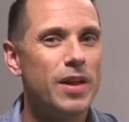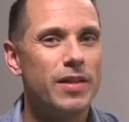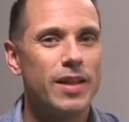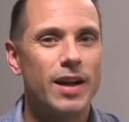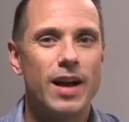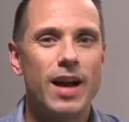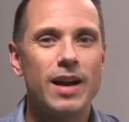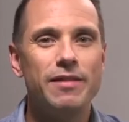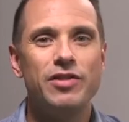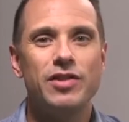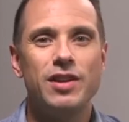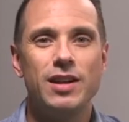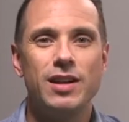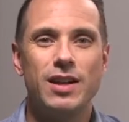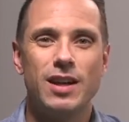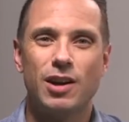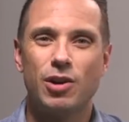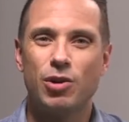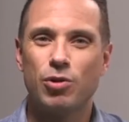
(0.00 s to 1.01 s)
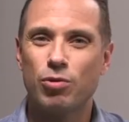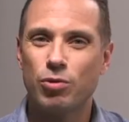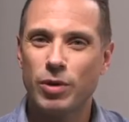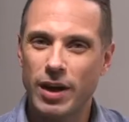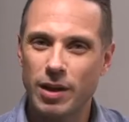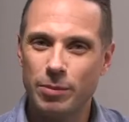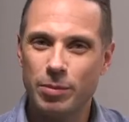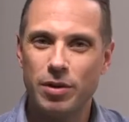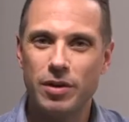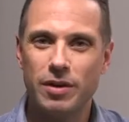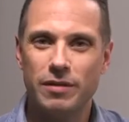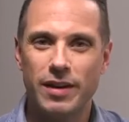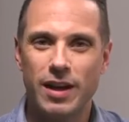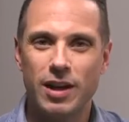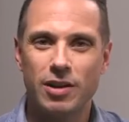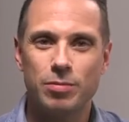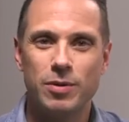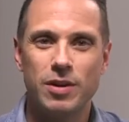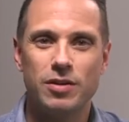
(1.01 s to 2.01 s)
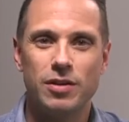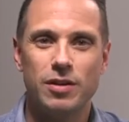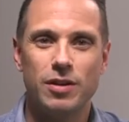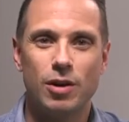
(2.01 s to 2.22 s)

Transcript: that I've seen incredible advancements in